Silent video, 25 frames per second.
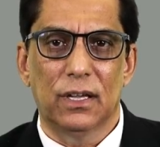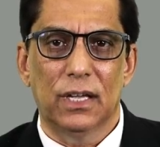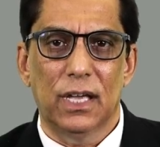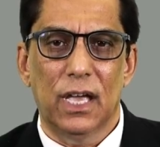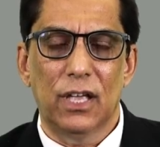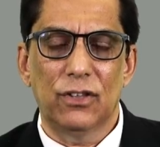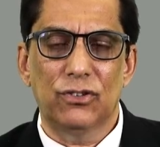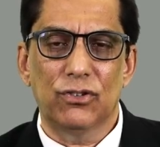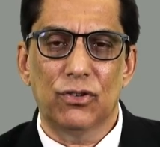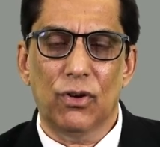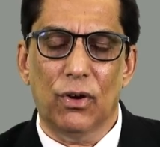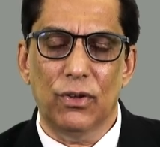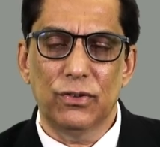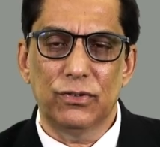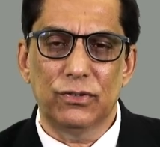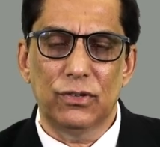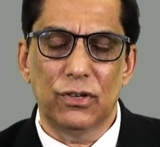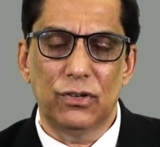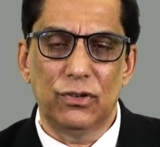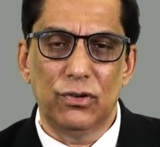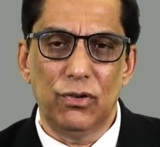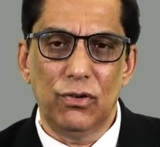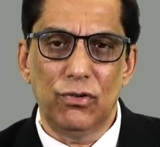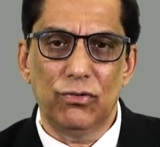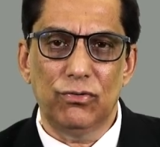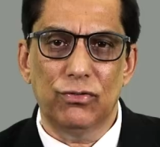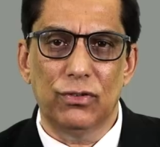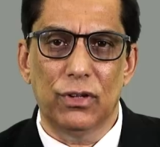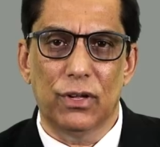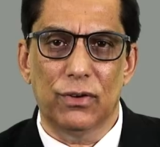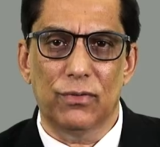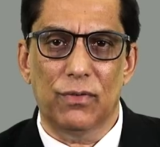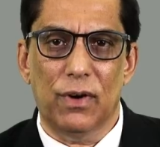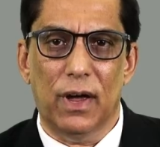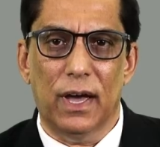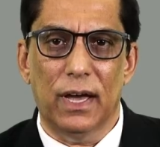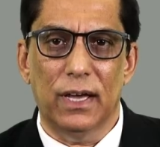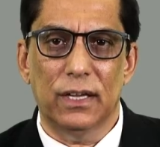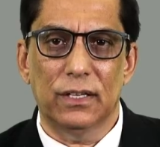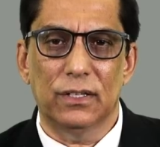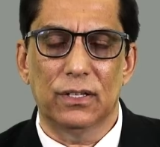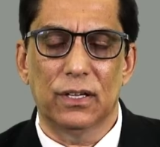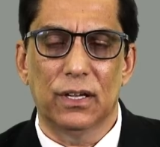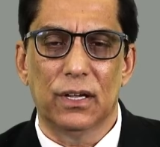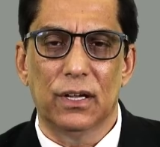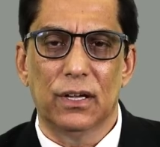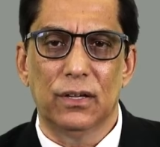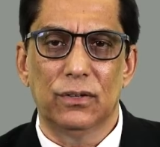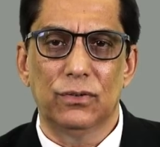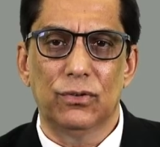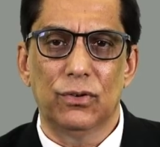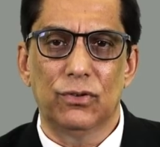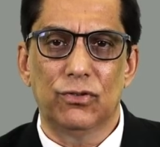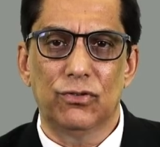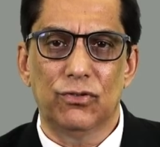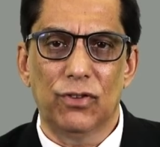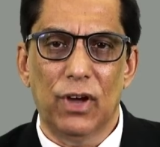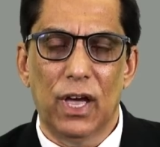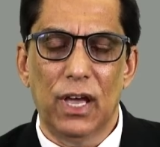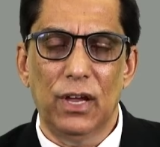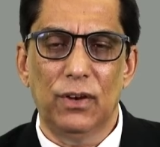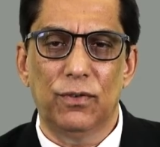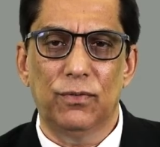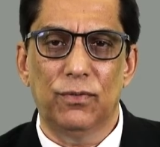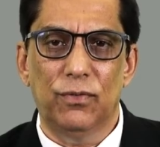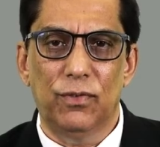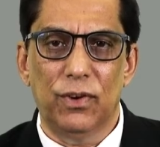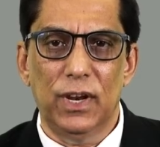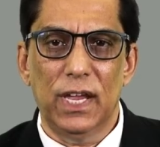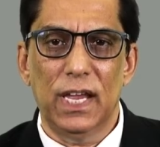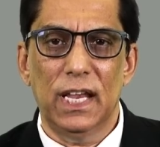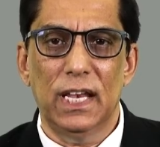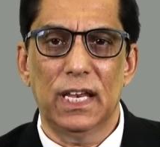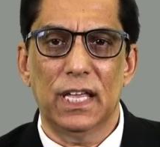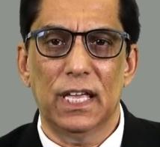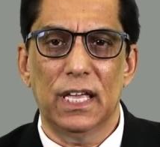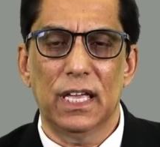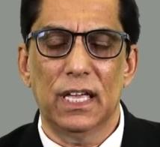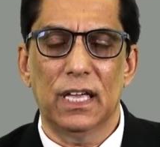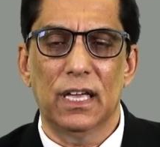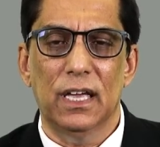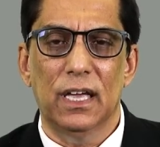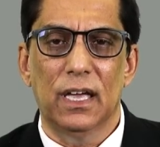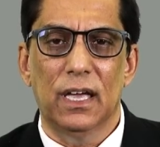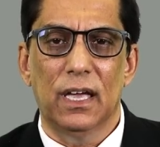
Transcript: its constitutional right to trade freely